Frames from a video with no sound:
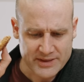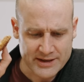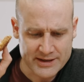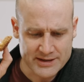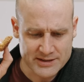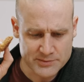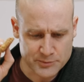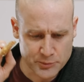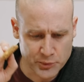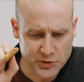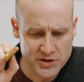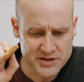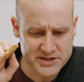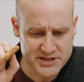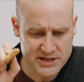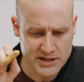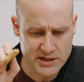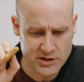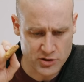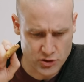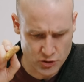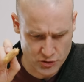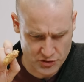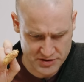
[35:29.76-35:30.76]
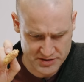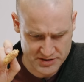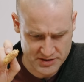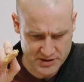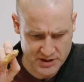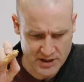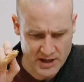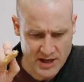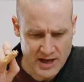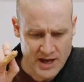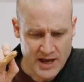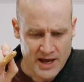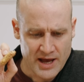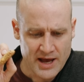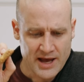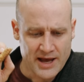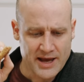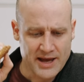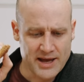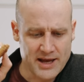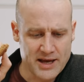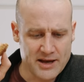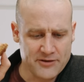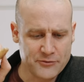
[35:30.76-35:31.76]
is pretty good.
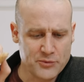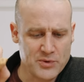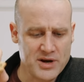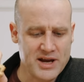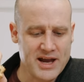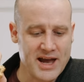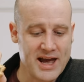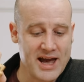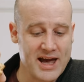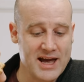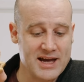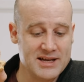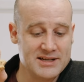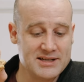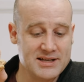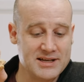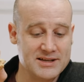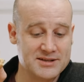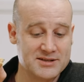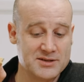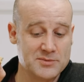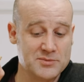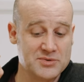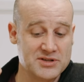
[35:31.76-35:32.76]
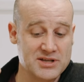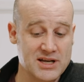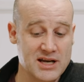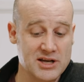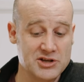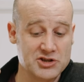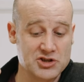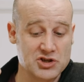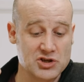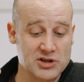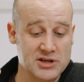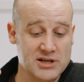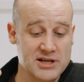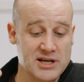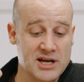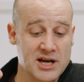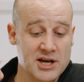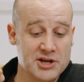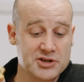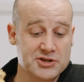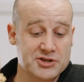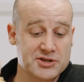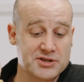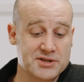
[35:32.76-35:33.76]
If we had a substantially
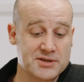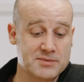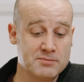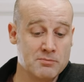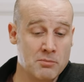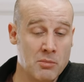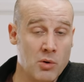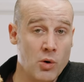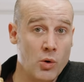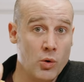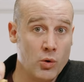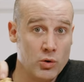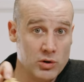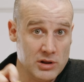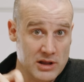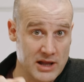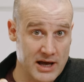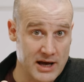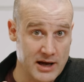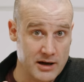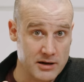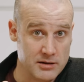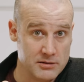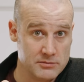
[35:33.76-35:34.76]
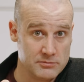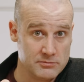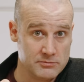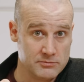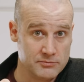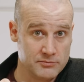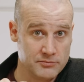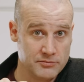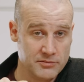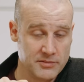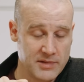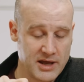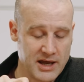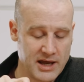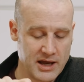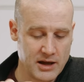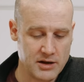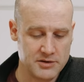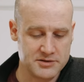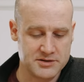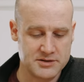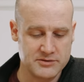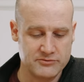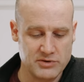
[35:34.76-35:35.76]
smaller
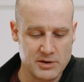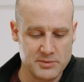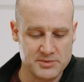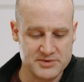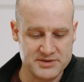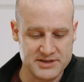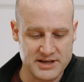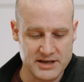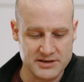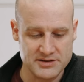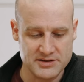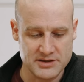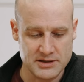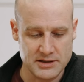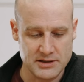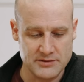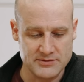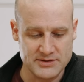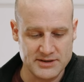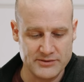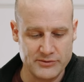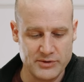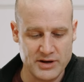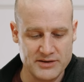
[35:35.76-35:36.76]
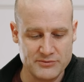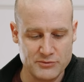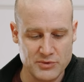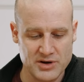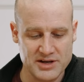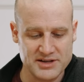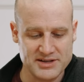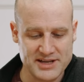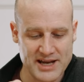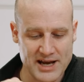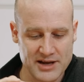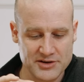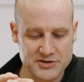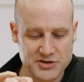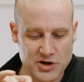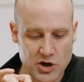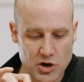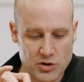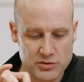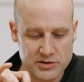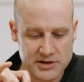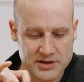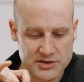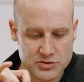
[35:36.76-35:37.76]
House of Representatives, if we went down to
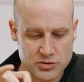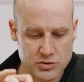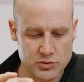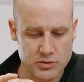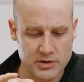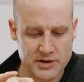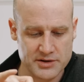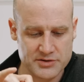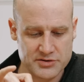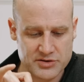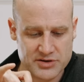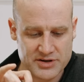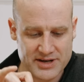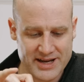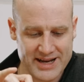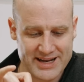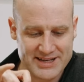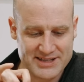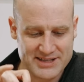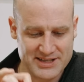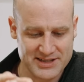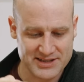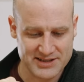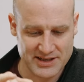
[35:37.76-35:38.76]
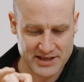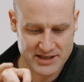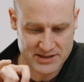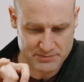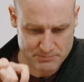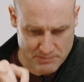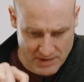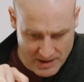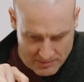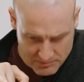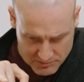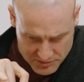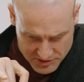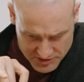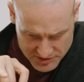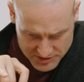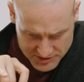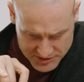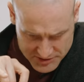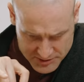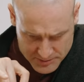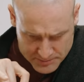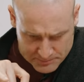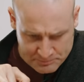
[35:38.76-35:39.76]
only 286
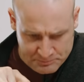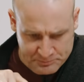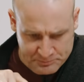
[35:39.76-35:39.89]
members,